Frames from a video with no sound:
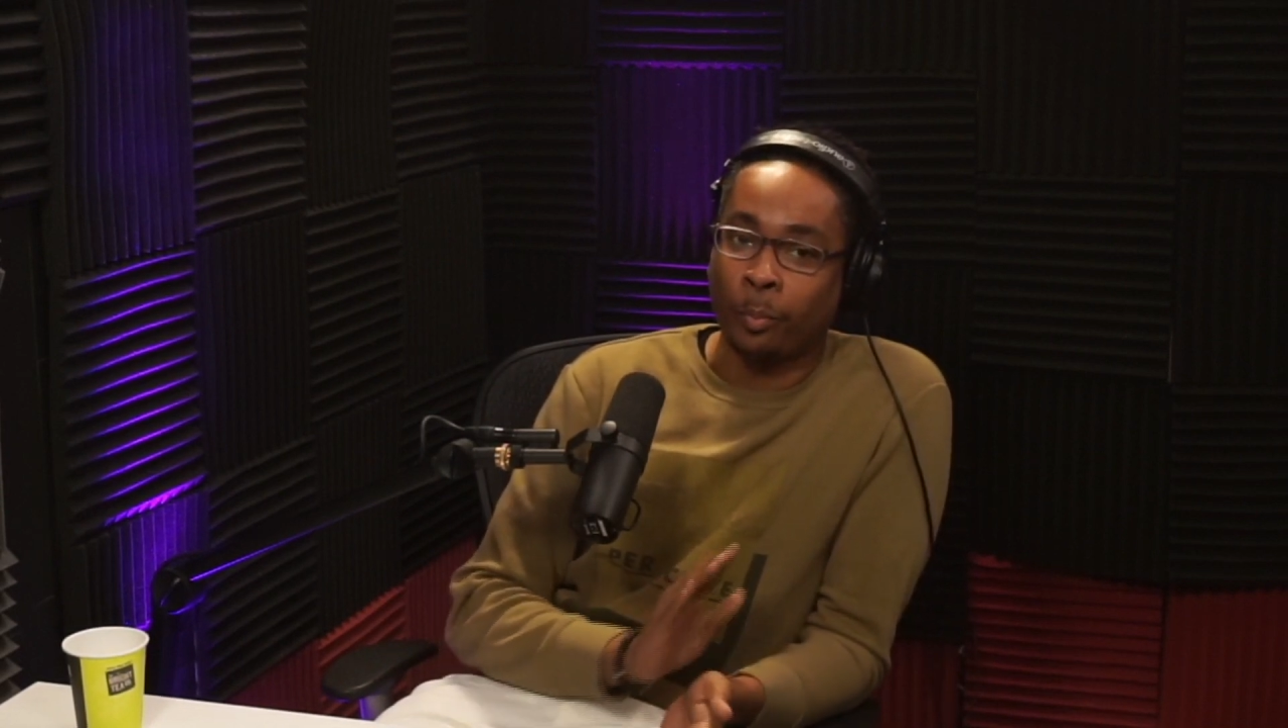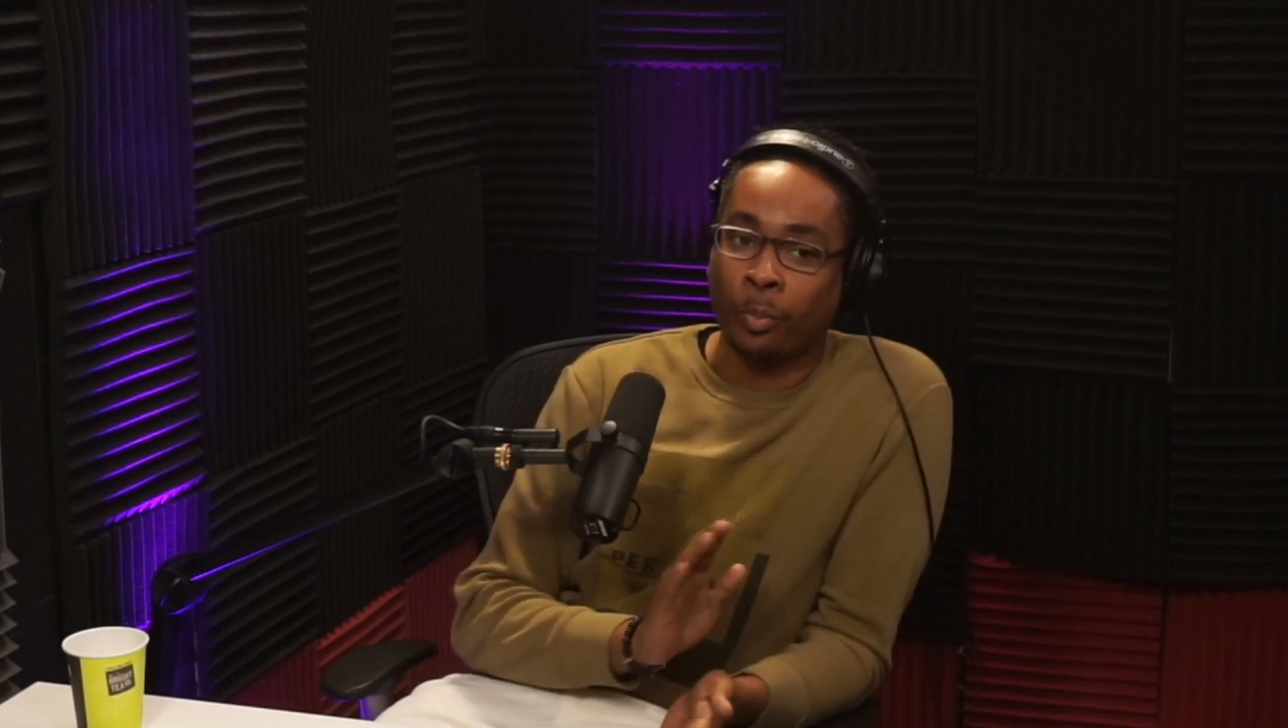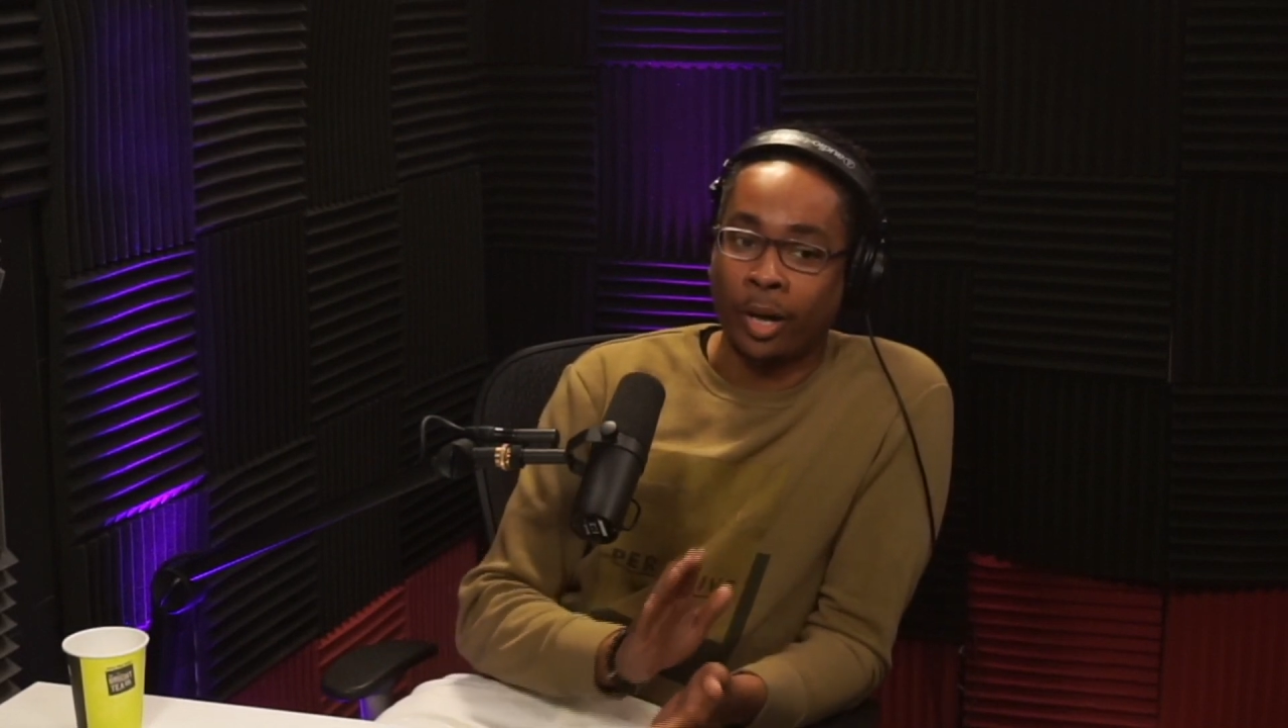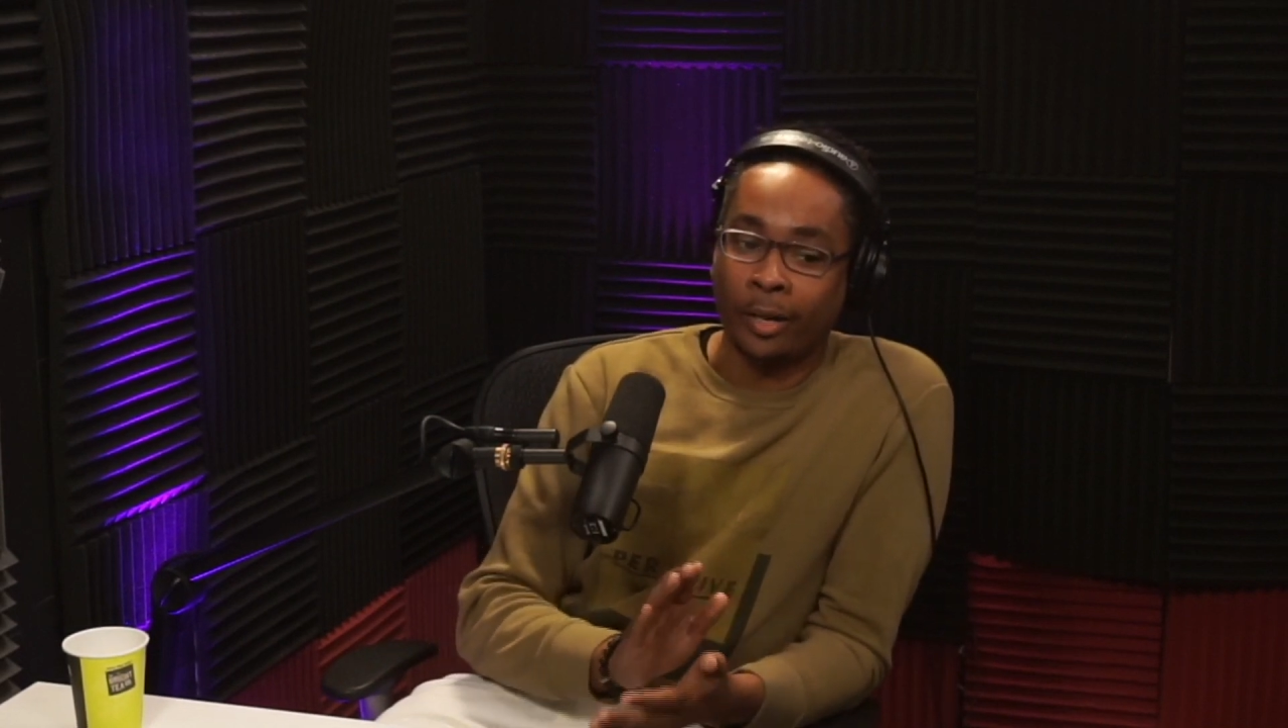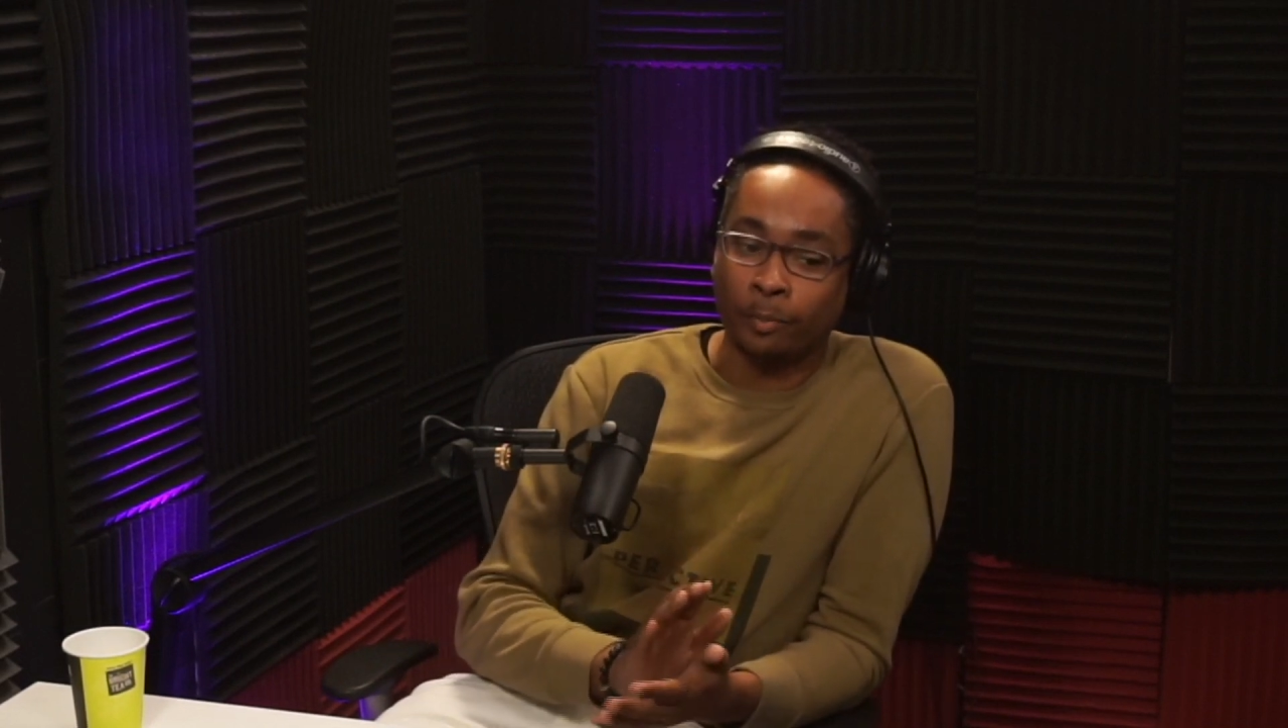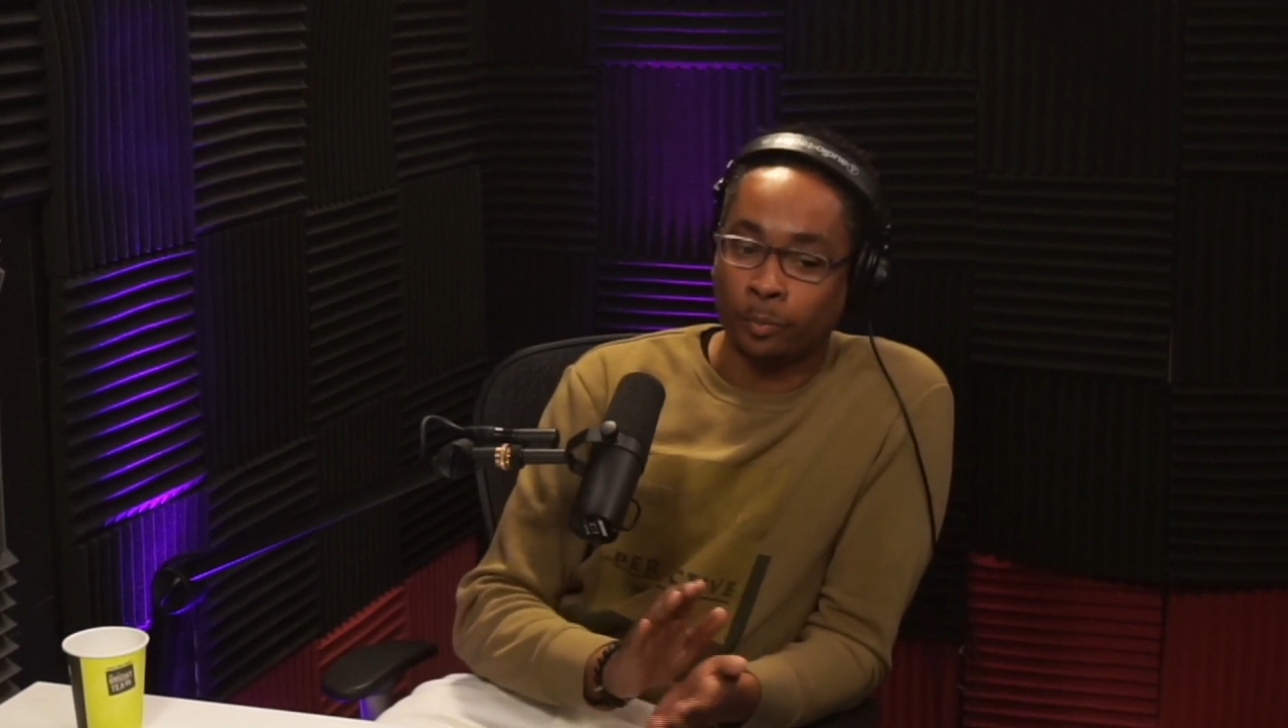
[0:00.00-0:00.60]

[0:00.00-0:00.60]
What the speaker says: But